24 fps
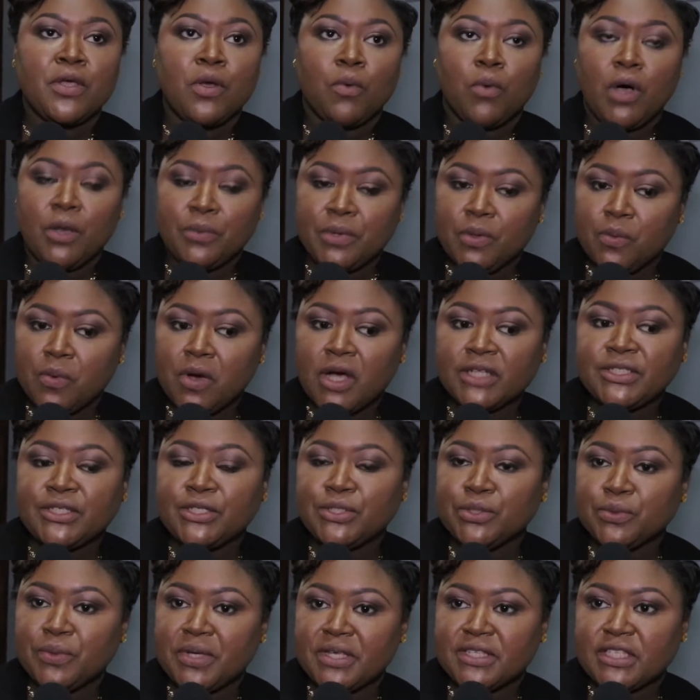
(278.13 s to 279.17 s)
What we want to
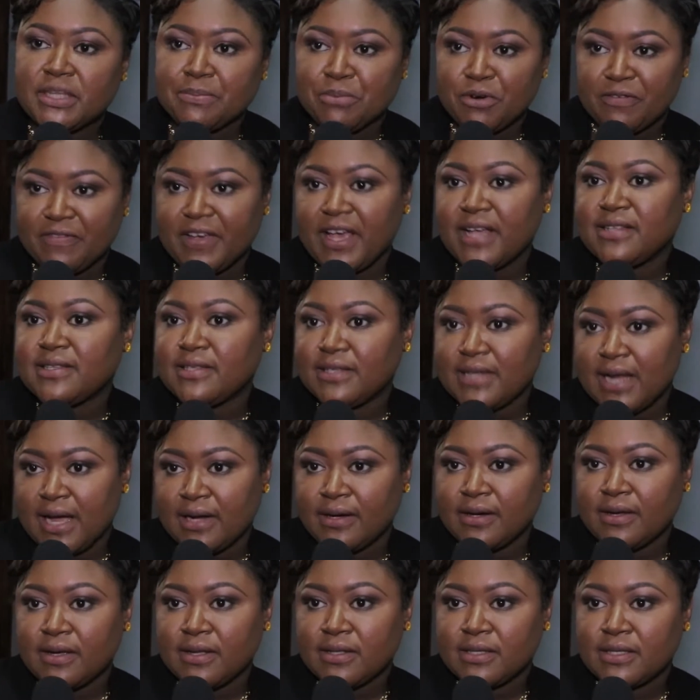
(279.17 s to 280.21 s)
do is to provide
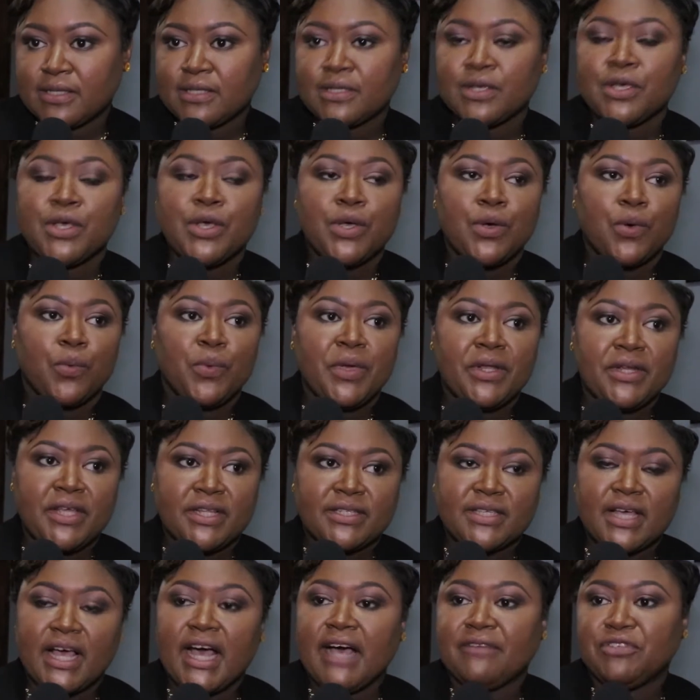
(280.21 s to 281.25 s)
standards. We
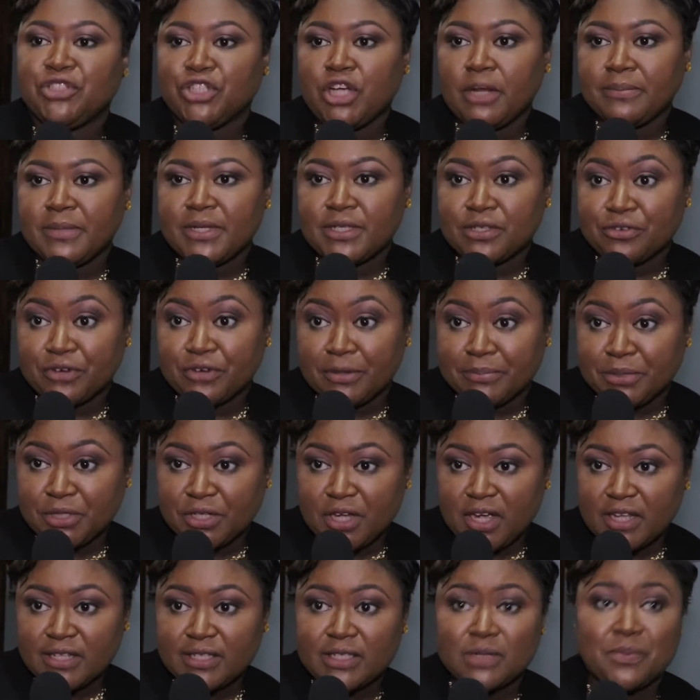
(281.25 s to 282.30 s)
need to have job
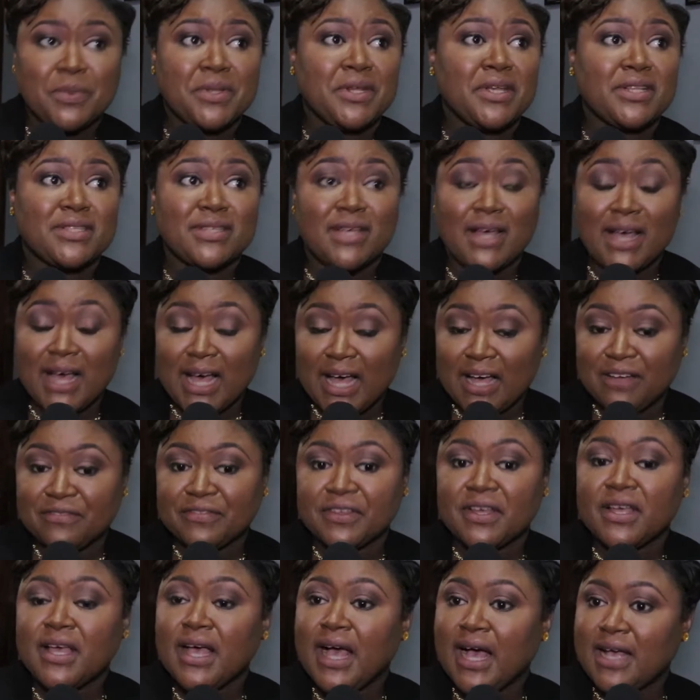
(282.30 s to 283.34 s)
descriptions. We need to have
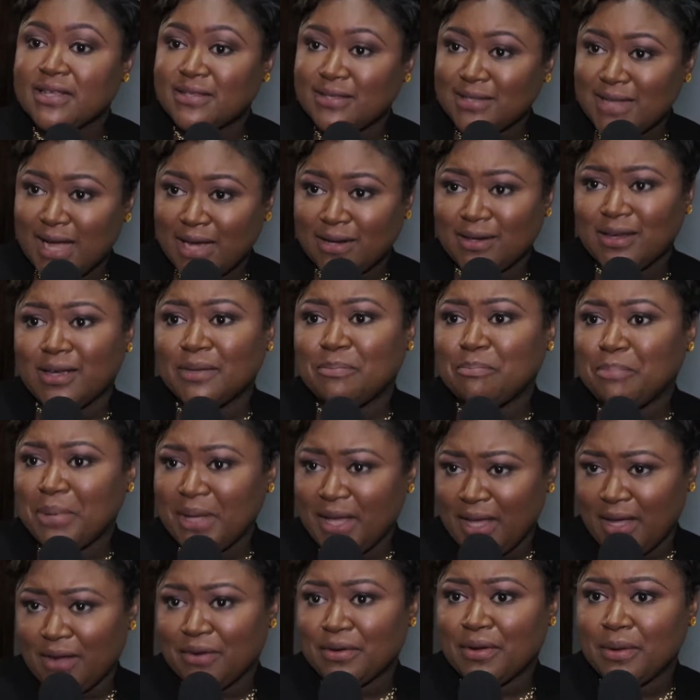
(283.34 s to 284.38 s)
a standard
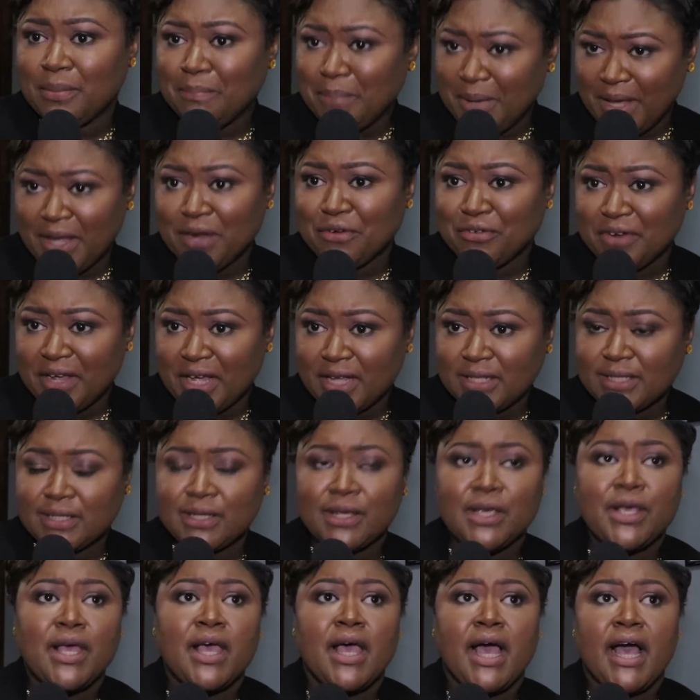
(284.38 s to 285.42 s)
pay pay rate.
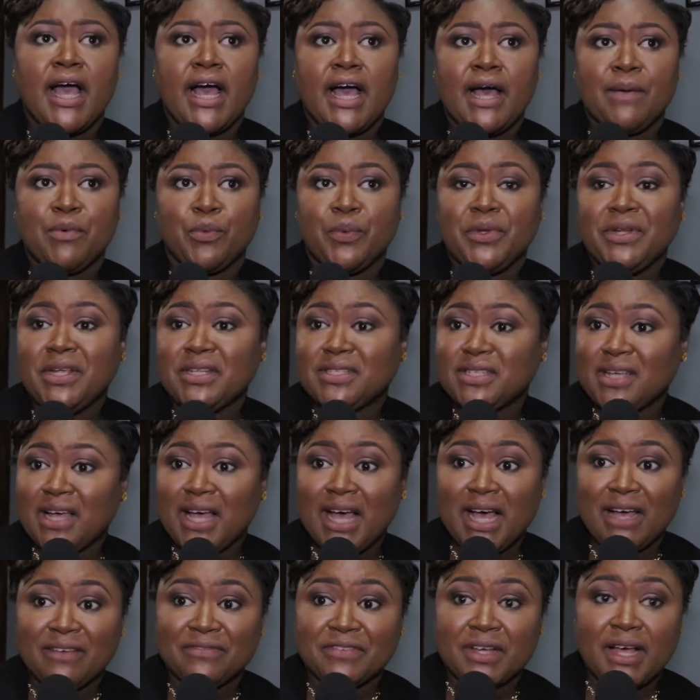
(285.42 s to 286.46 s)
Um, we need to
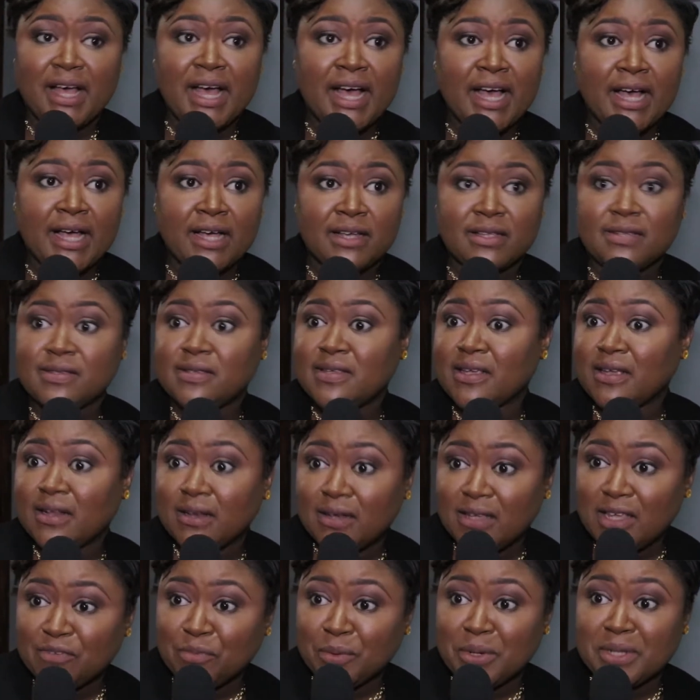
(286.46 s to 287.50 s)
have uh, sick
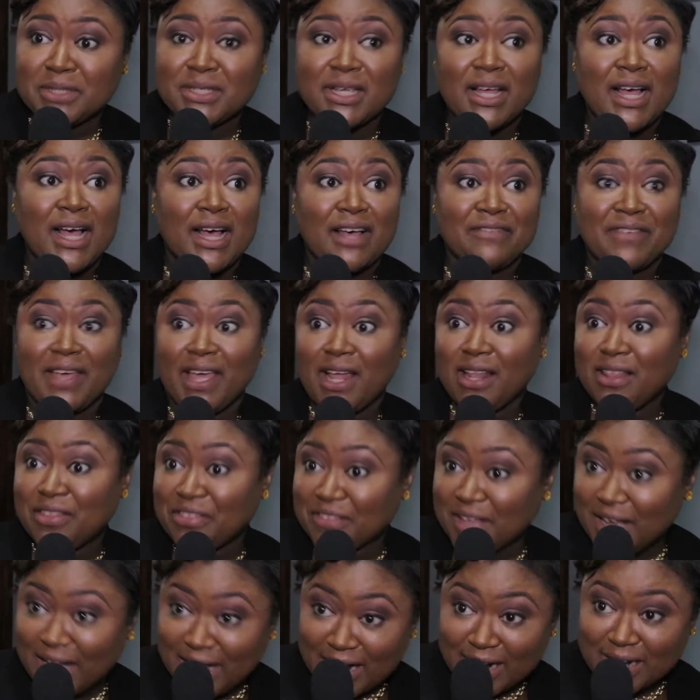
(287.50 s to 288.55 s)
leave. We need to have health
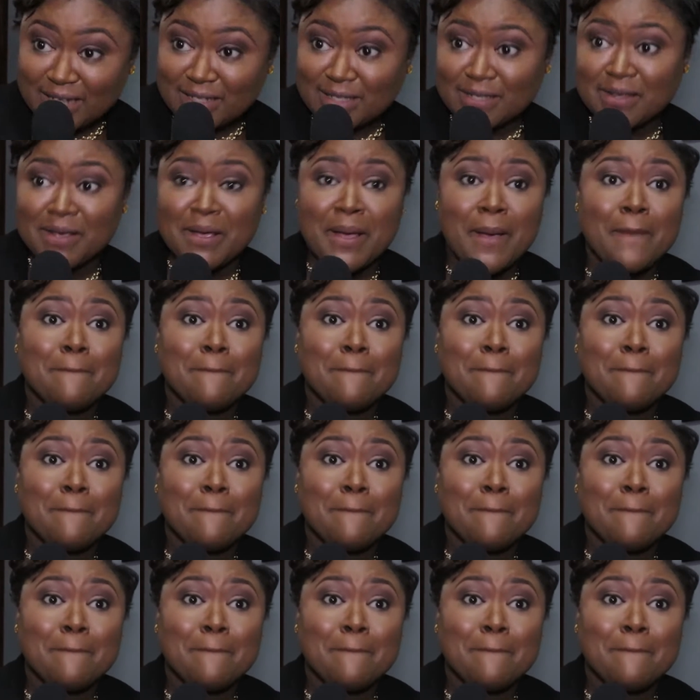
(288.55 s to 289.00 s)
cards.